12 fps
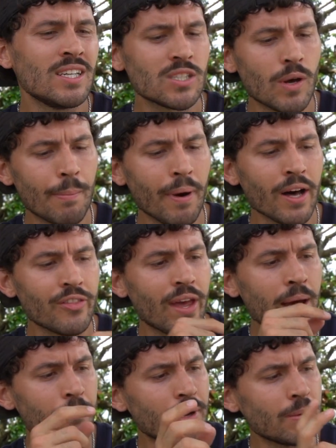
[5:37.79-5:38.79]
So I bought
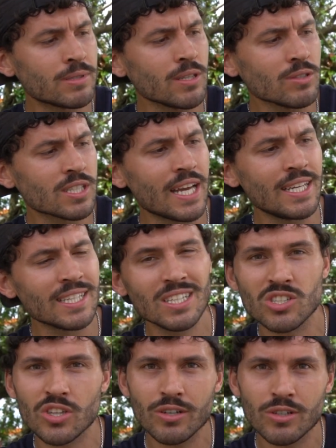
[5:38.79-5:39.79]
that, but I'm still skating
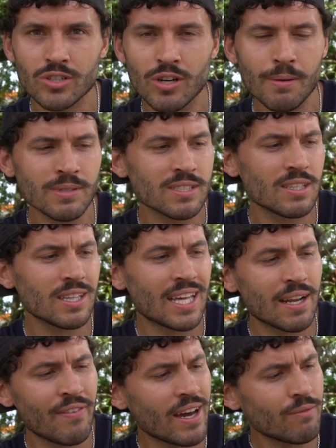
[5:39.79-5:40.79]
these Thunder trucks that
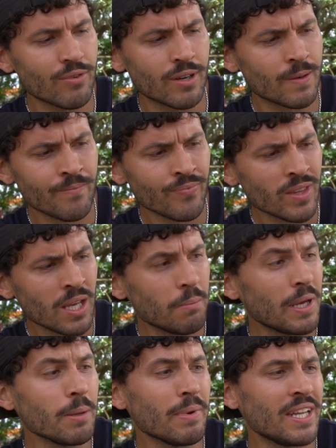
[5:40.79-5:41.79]
I've had for
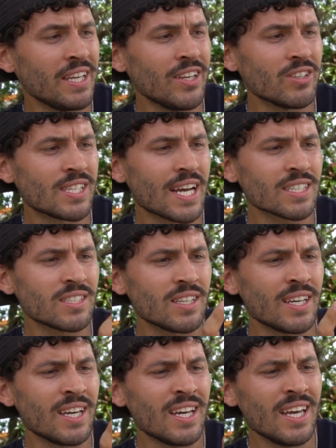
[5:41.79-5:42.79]
many years
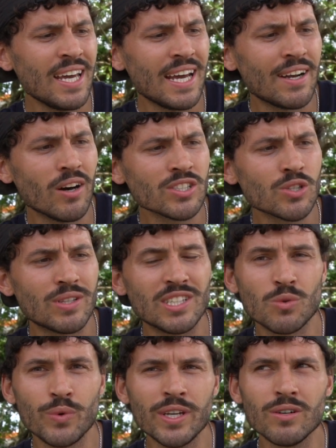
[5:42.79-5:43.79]
actually, and also
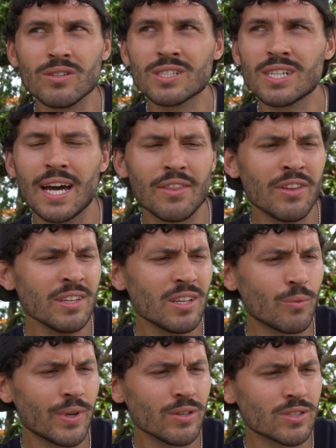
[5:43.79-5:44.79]
these wheels. I think the
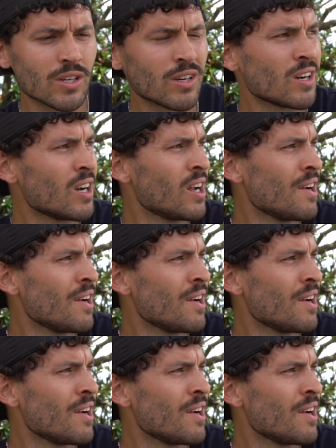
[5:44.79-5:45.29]
wheels are,